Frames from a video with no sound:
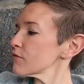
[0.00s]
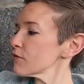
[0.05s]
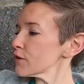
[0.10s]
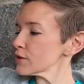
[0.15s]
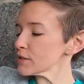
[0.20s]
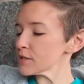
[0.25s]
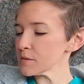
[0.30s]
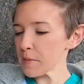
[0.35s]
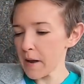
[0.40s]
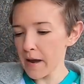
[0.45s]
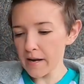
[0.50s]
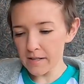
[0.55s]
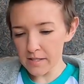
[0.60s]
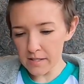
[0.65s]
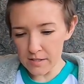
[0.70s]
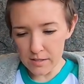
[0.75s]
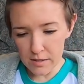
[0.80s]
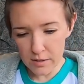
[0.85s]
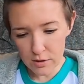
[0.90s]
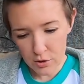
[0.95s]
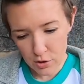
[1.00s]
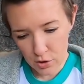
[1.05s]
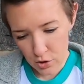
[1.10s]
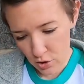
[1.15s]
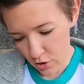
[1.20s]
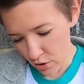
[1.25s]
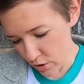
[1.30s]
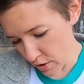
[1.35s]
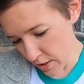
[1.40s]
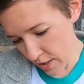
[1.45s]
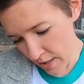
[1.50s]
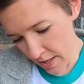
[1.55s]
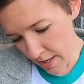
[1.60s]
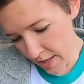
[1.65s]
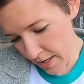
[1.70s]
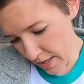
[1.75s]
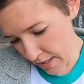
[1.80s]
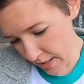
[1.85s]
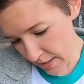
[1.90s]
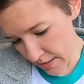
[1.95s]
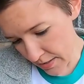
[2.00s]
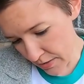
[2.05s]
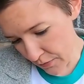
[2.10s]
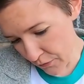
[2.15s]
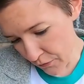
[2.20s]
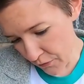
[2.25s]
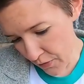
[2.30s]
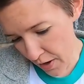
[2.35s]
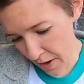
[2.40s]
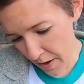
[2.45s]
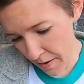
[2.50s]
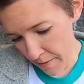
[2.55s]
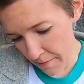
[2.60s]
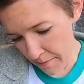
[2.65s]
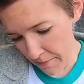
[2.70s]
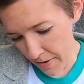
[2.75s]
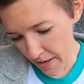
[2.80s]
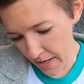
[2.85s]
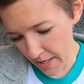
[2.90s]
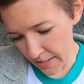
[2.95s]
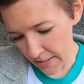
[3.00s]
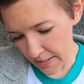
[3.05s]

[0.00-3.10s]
First package is from